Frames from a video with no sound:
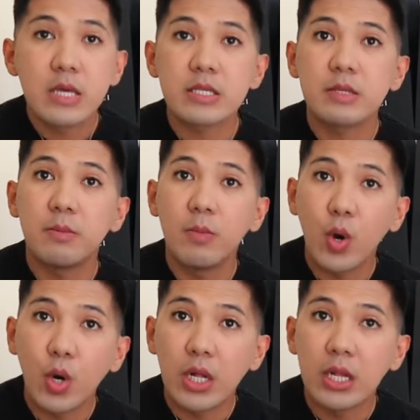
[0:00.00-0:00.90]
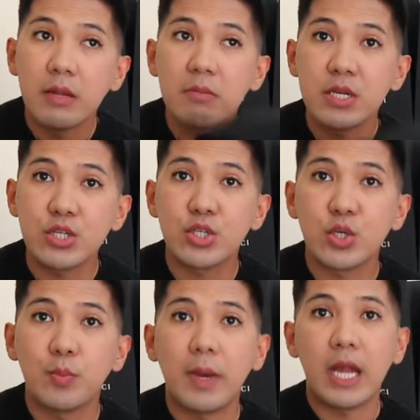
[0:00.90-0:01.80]
small,
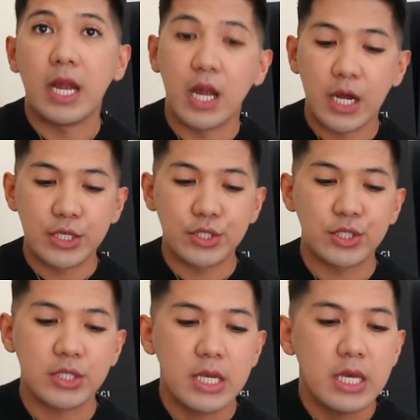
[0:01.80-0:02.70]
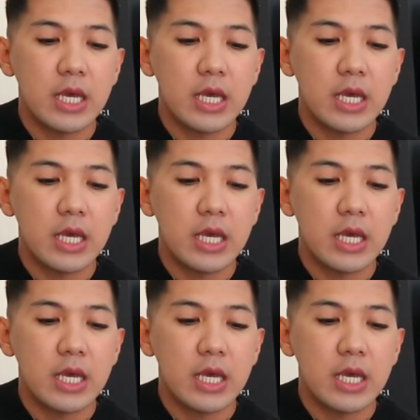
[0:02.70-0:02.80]
medium, and large.